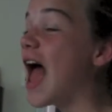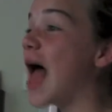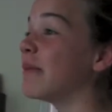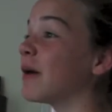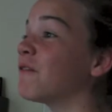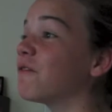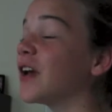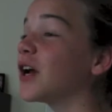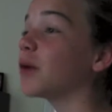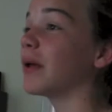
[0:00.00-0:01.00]
And my
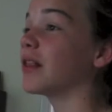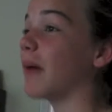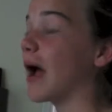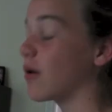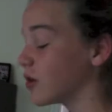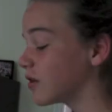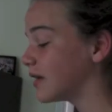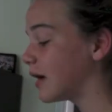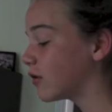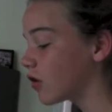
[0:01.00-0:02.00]
finger bends backwards, and
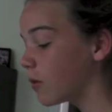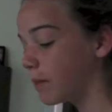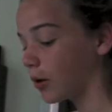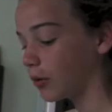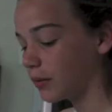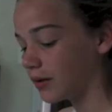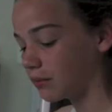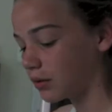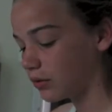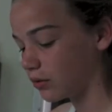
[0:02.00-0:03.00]
now it's all purple and
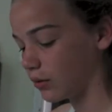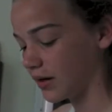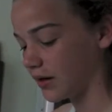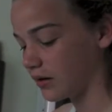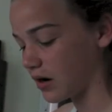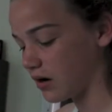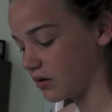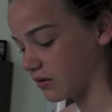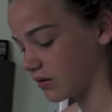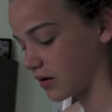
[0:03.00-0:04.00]
blue, and it
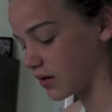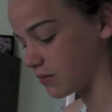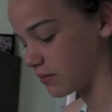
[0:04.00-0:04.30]
hurts like